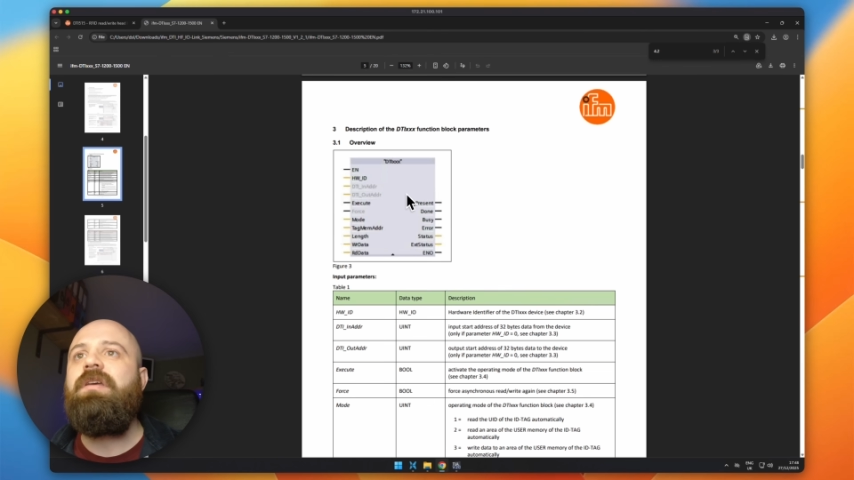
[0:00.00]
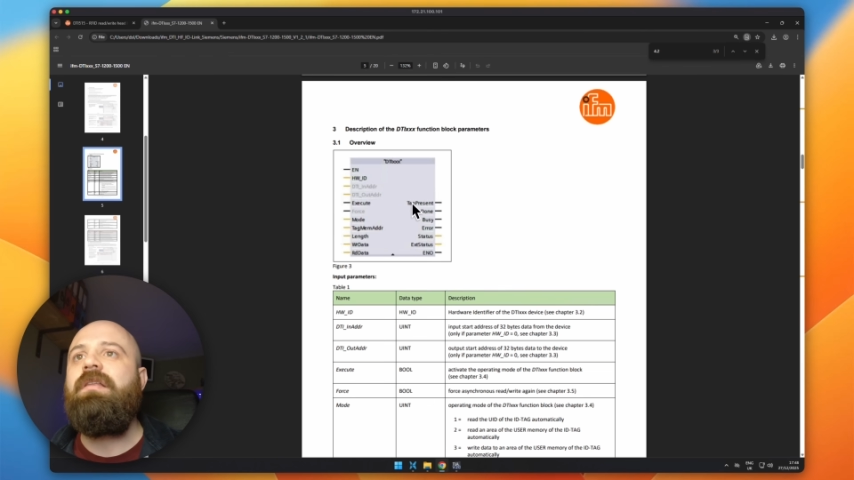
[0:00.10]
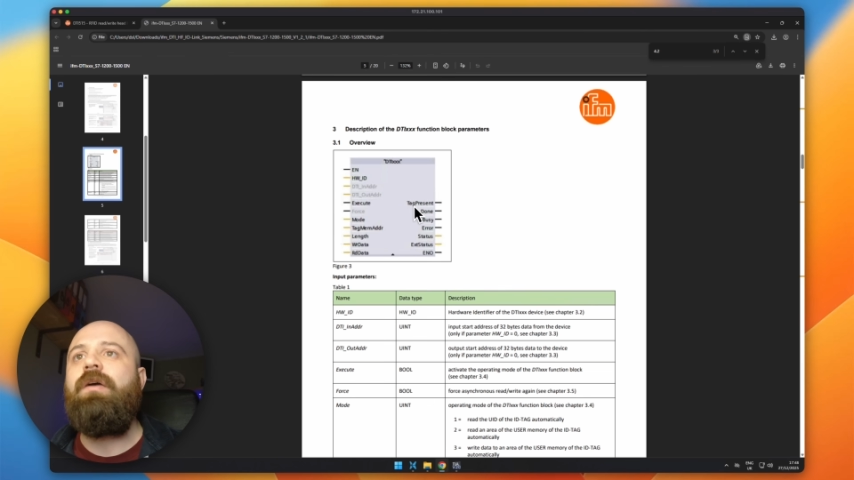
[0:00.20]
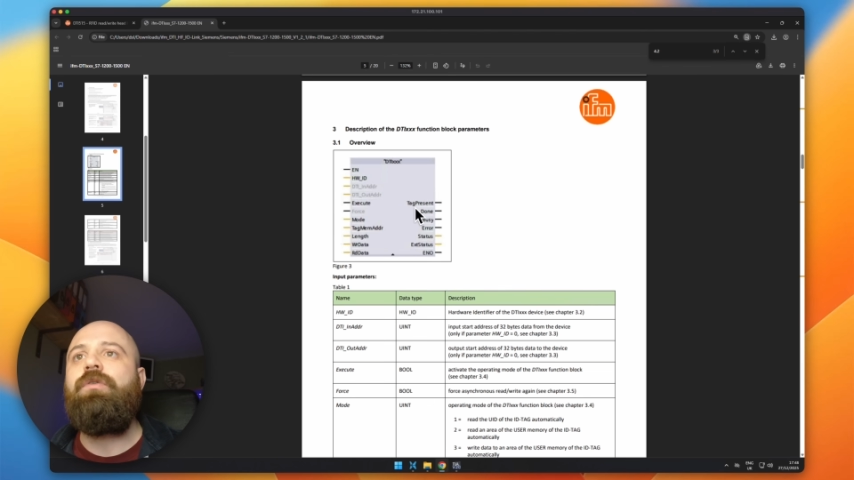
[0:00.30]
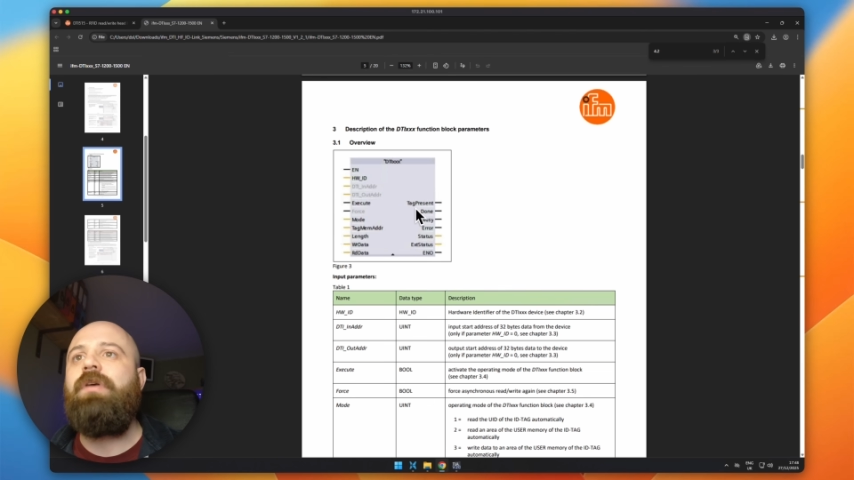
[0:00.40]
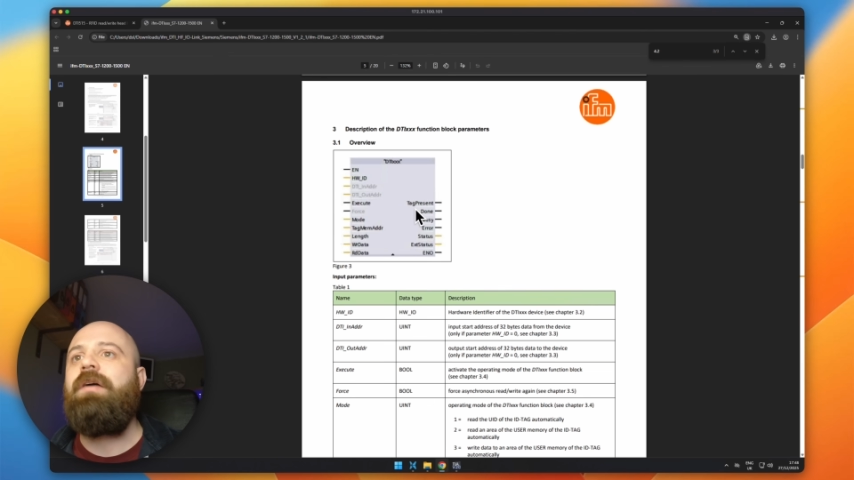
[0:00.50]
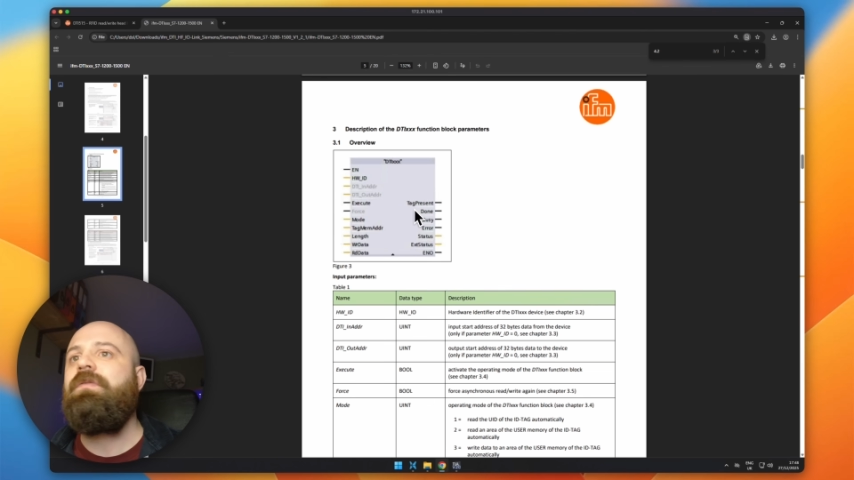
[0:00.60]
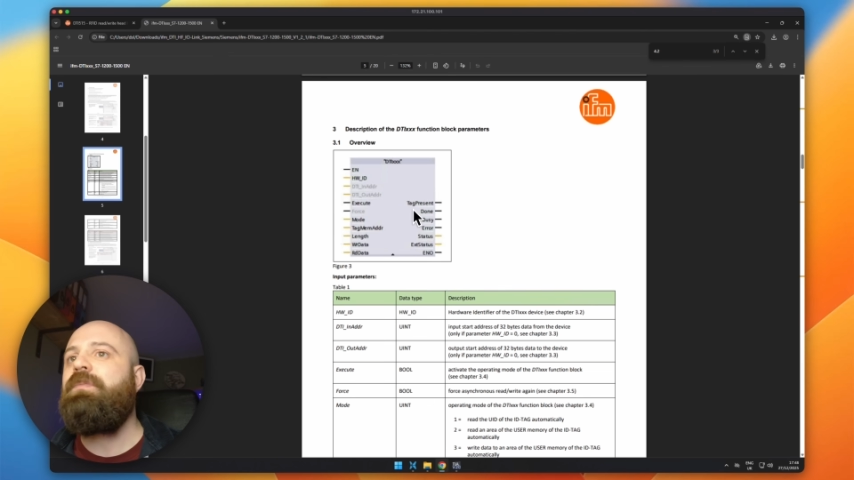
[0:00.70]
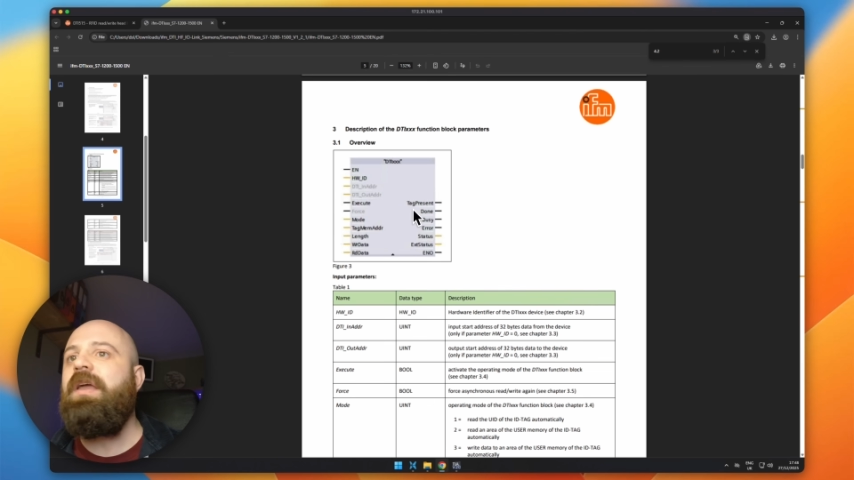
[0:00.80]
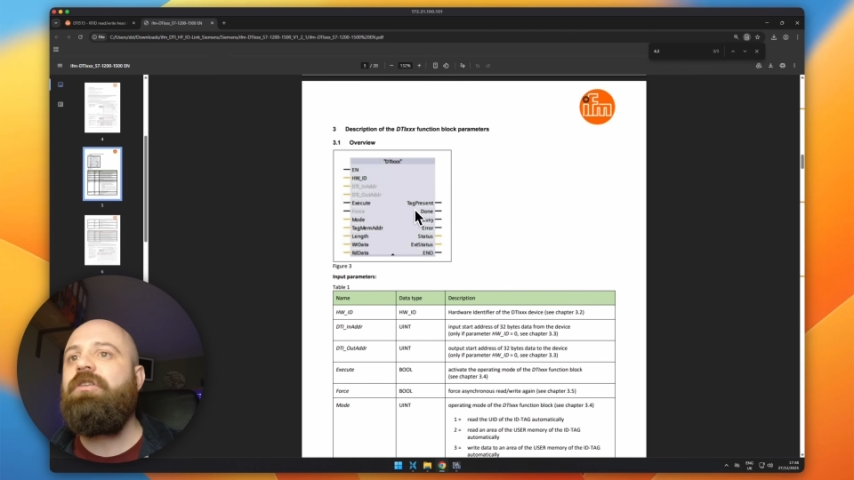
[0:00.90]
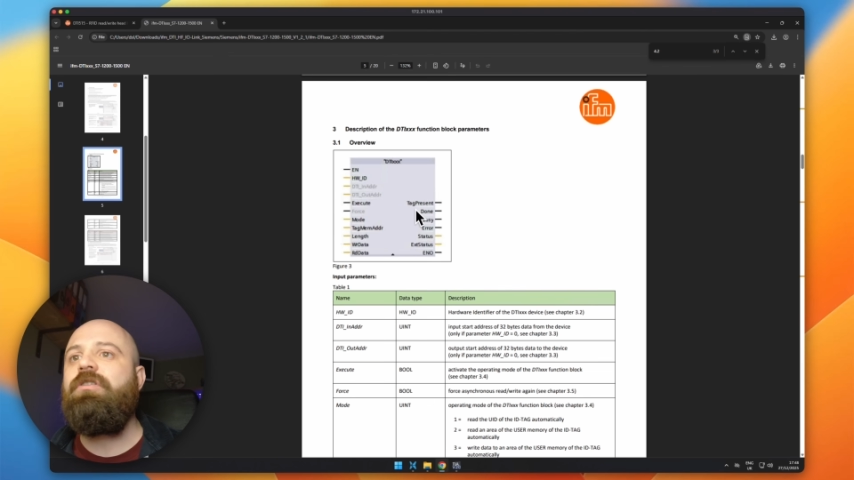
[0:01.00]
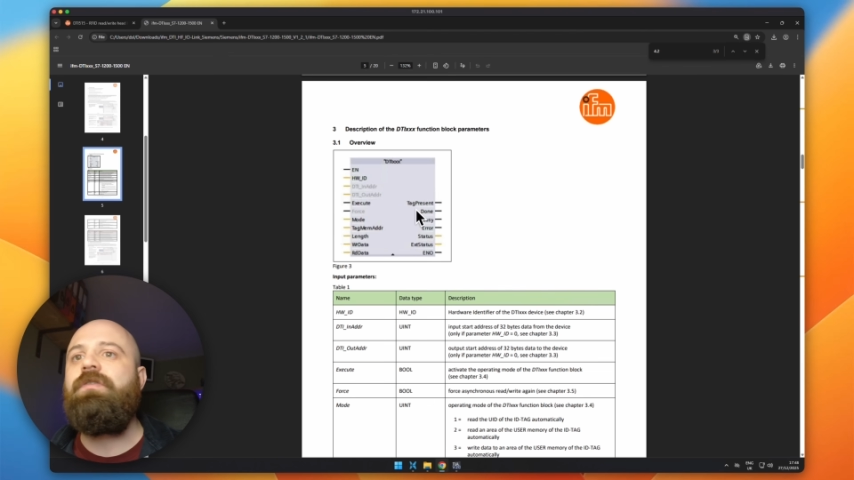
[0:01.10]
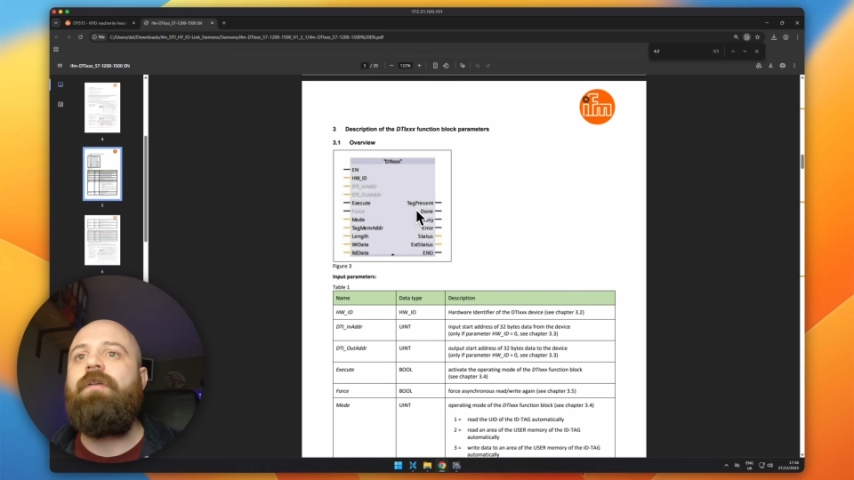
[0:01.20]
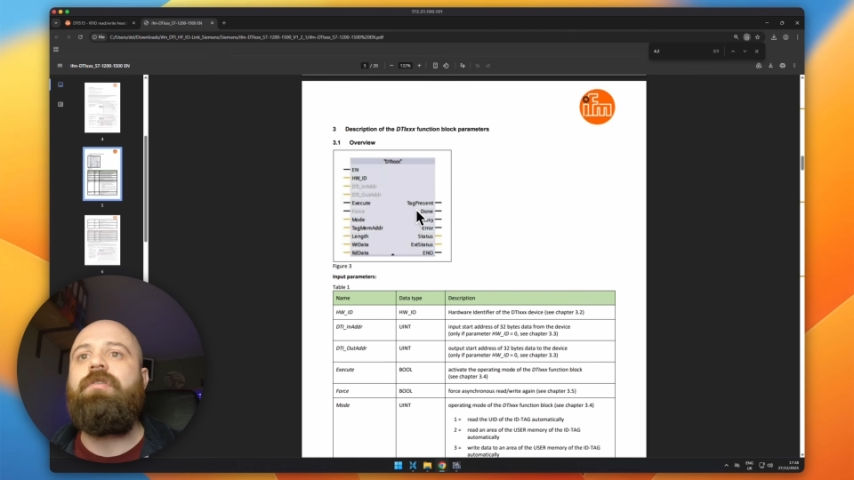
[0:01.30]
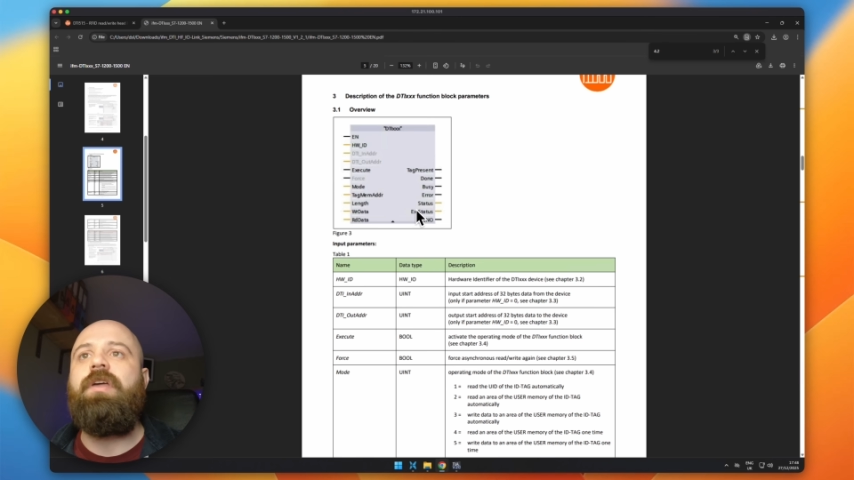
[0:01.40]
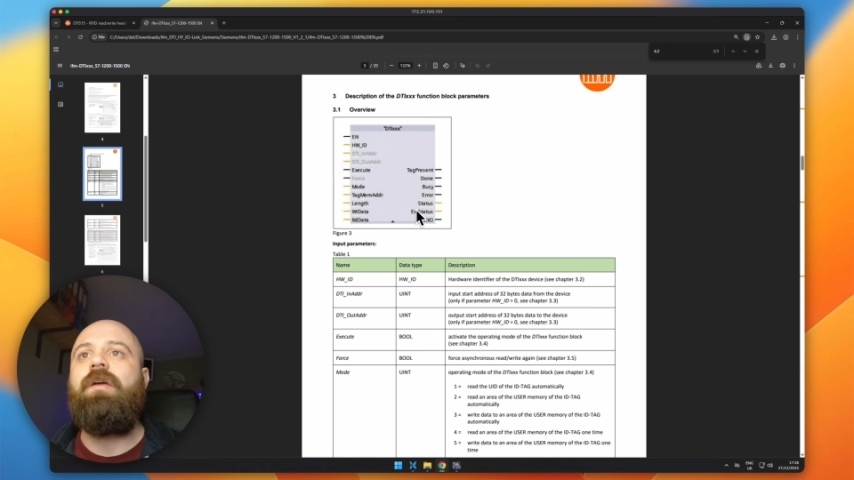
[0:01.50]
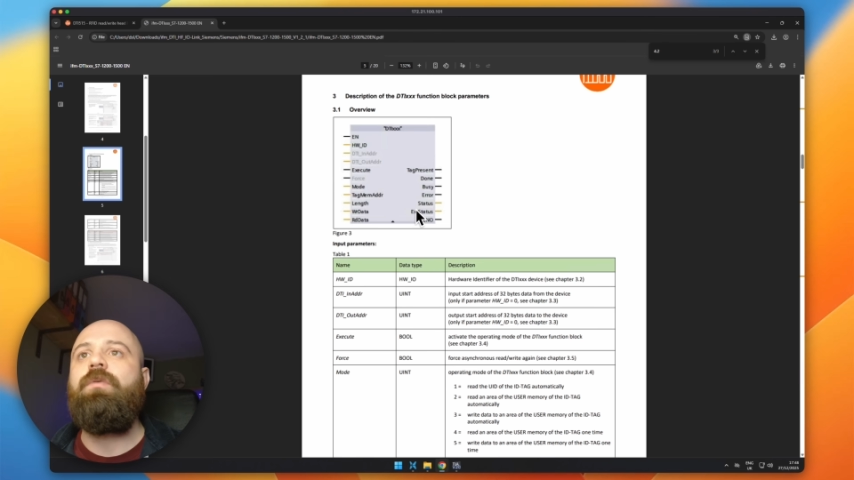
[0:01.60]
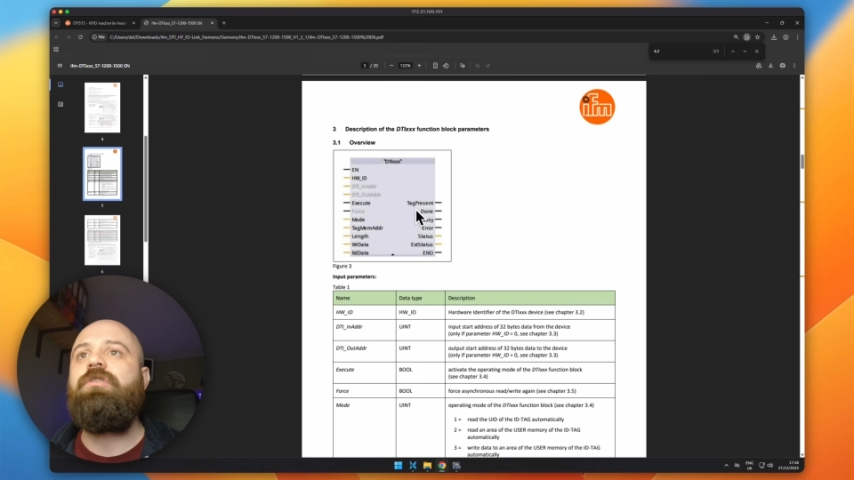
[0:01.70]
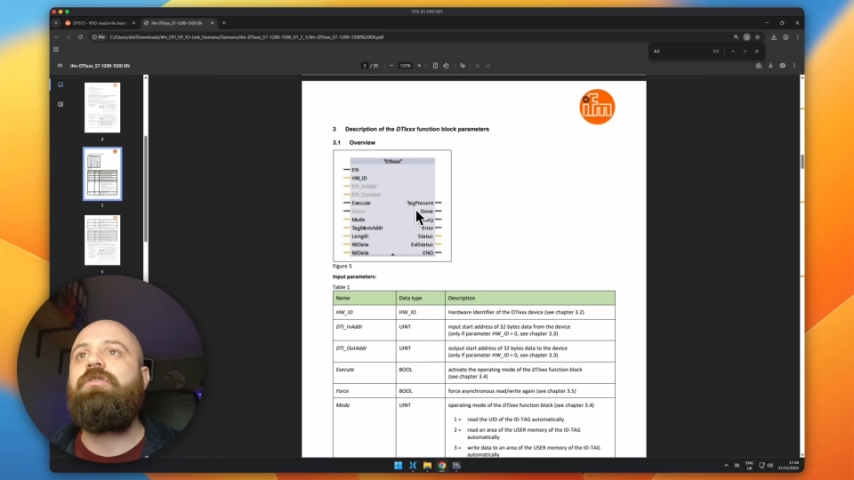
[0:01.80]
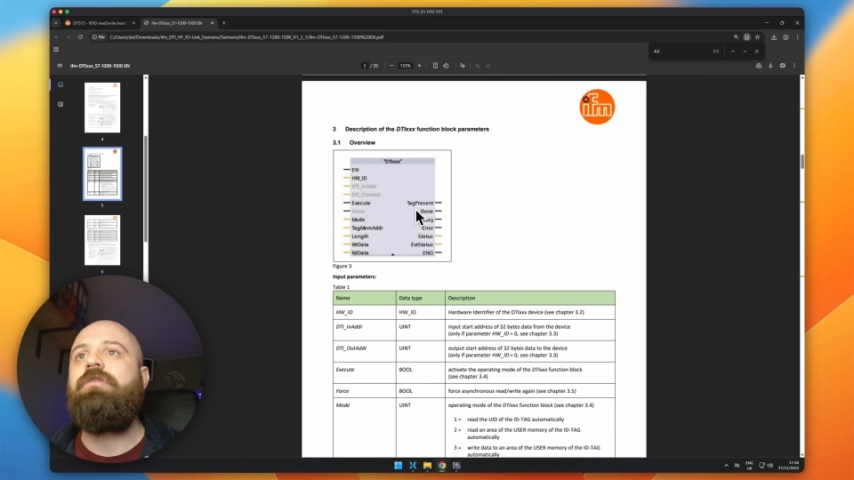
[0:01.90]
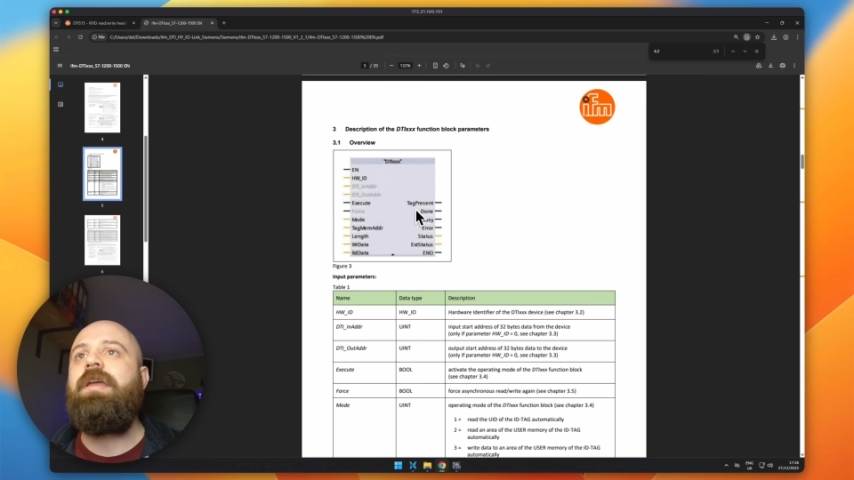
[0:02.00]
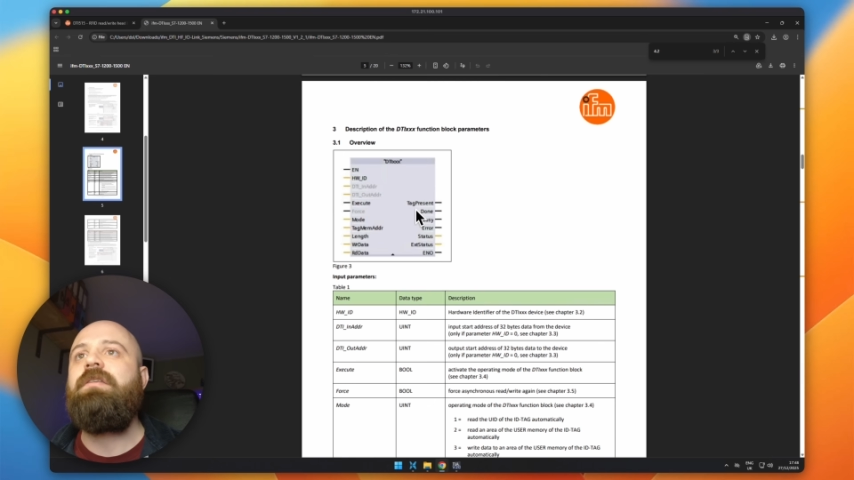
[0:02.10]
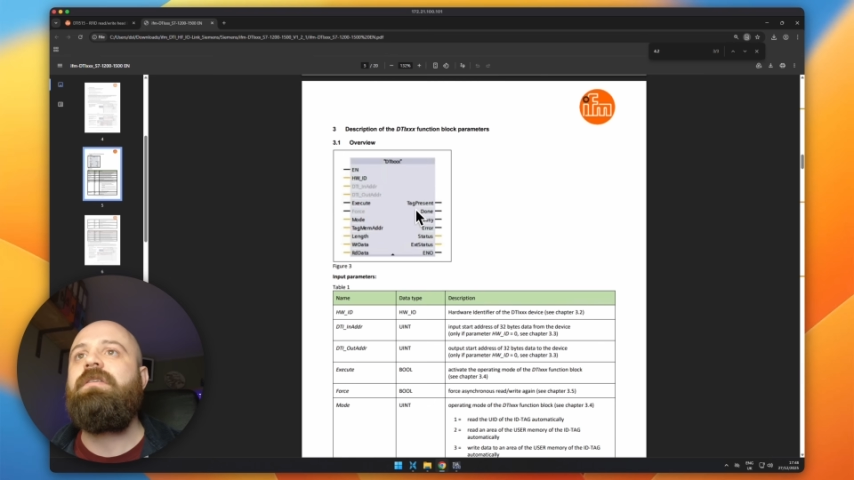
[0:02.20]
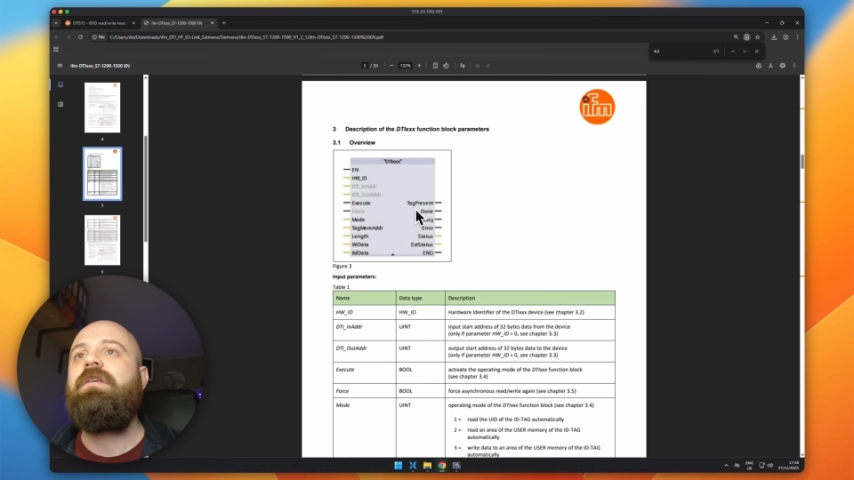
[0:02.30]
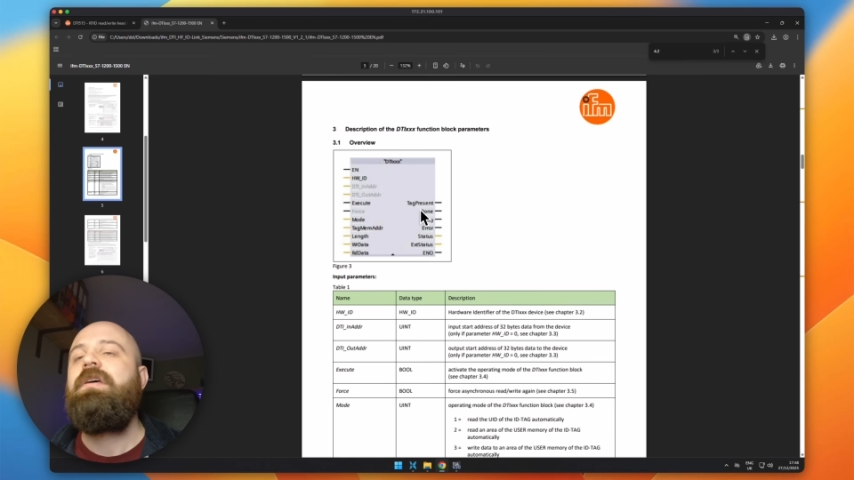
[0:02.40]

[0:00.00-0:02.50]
and they also have pictures of everything, which is great.